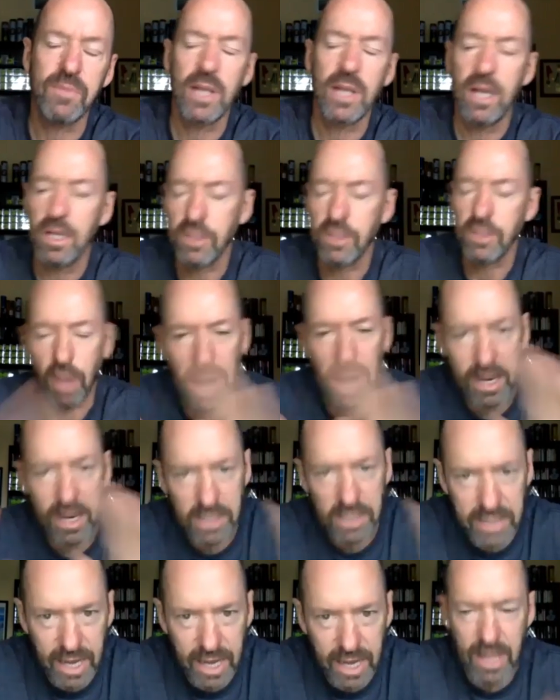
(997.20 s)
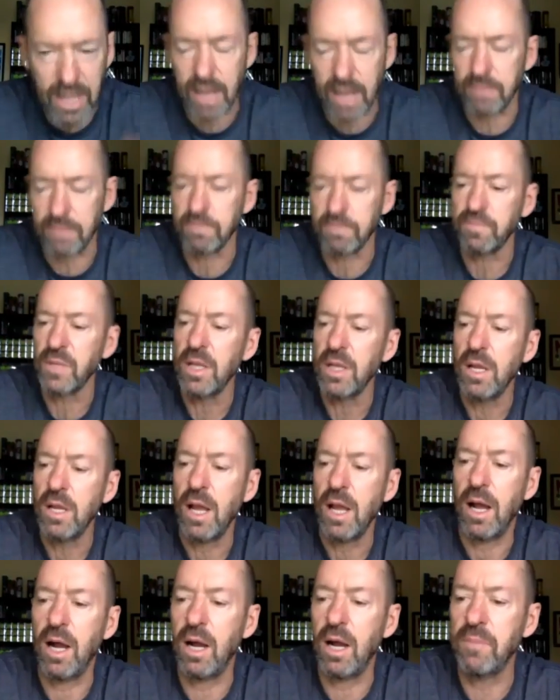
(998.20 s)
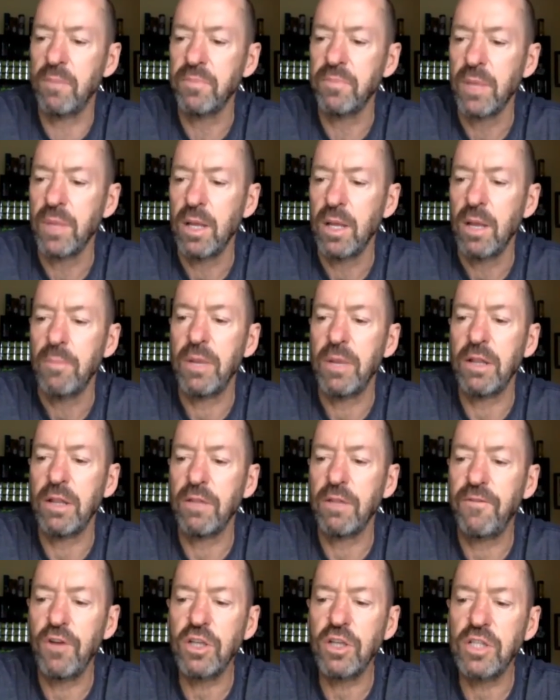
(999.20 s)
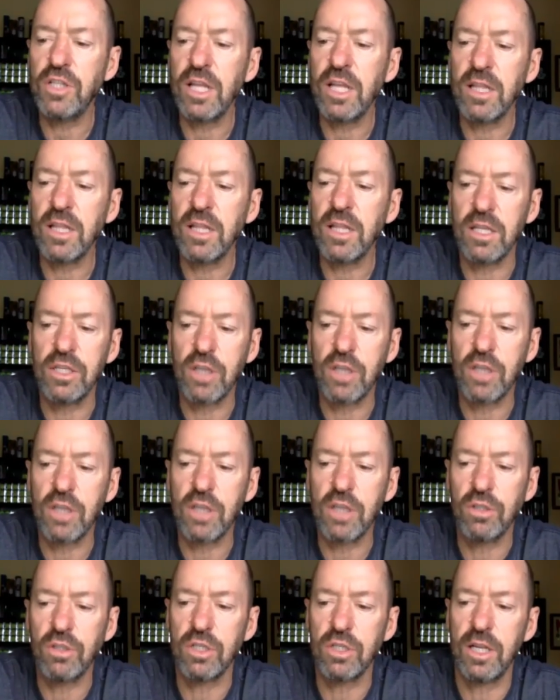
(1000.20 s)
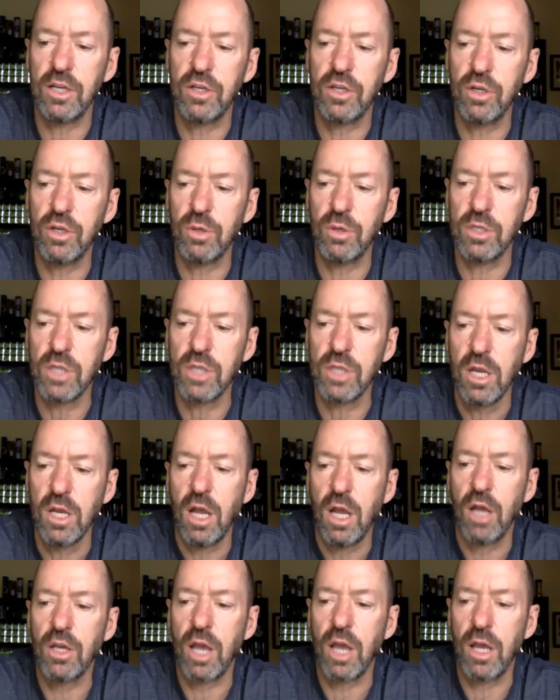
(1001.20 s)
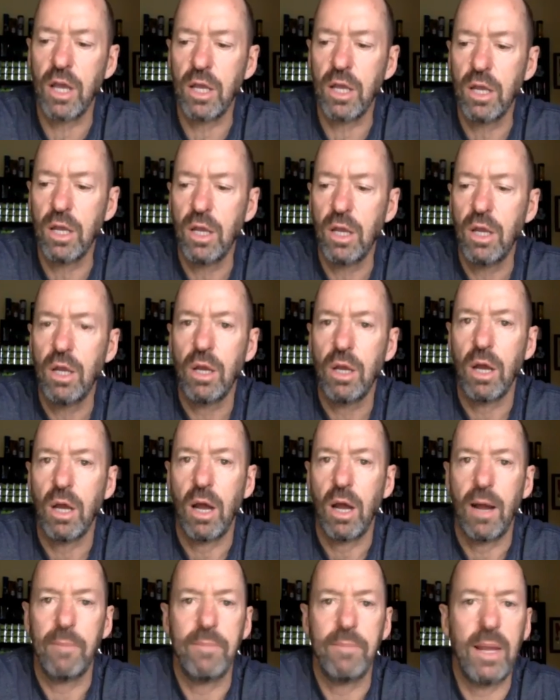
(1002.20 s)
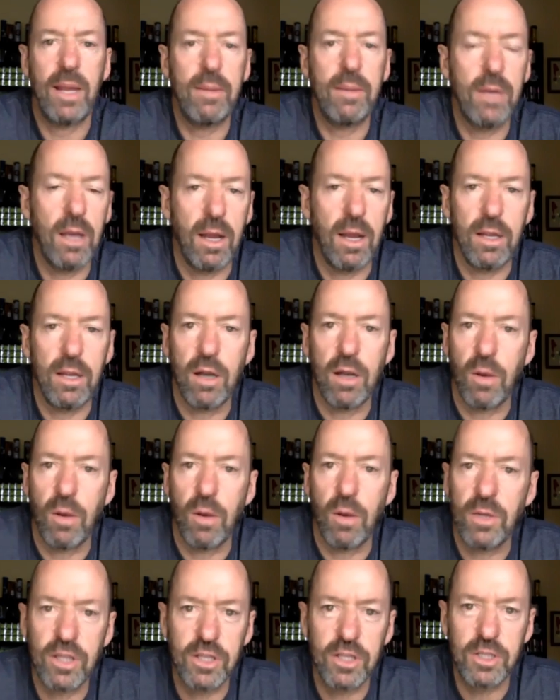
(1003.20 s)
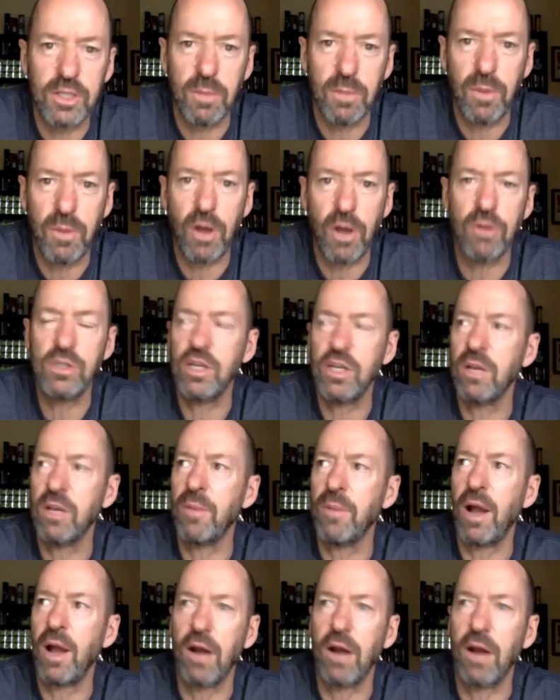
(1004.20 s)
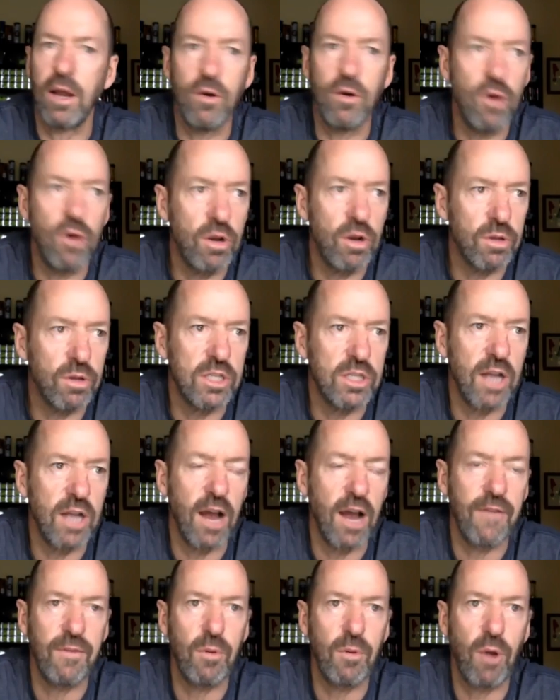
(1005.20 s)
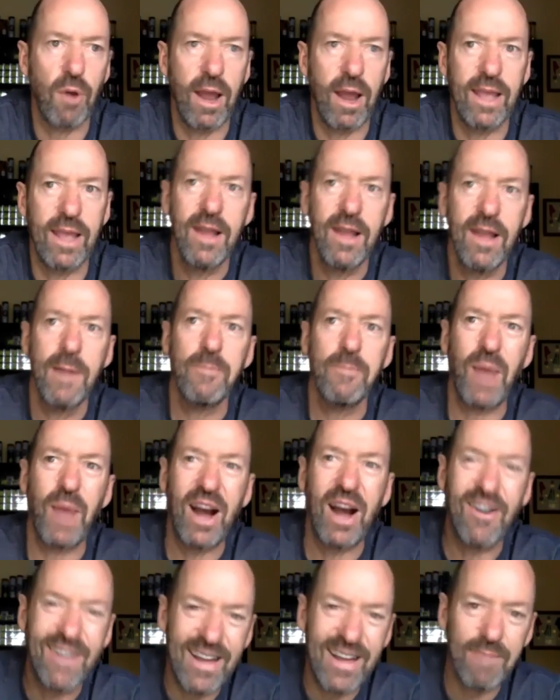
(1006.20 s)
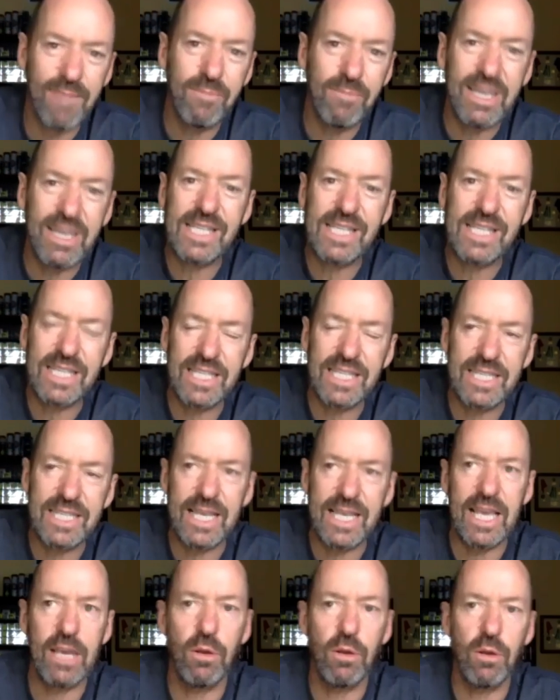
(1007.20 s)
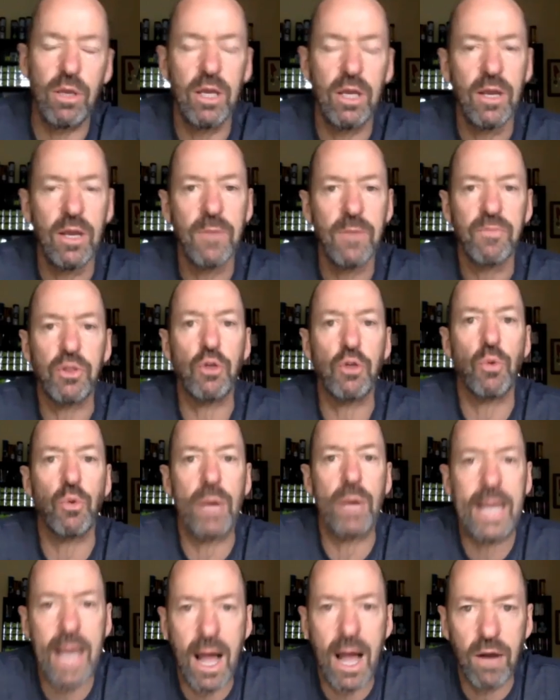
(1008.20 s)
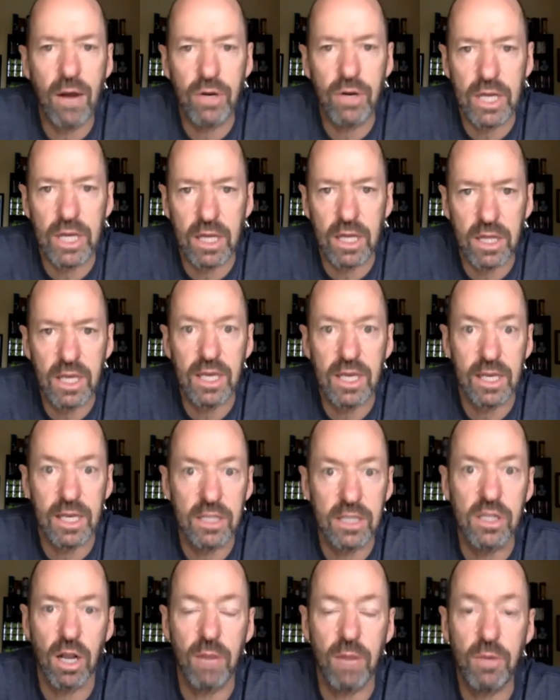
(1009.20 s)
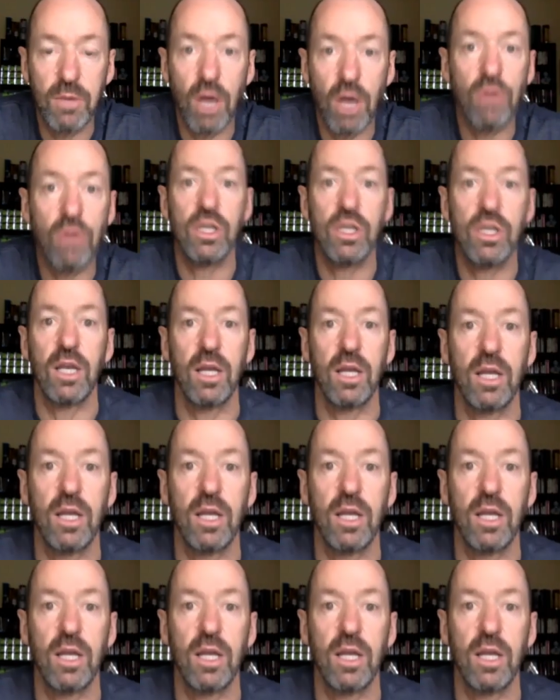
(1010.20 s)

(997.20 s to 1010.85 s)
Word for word: So I understand that. Yeah. Um, but the first thing that these coaches need to do is, okay, maybe I, uh, you know, I went to the symposium, I, I learned all this data from Craig, but let me see the reality of the kids that I'm coaching.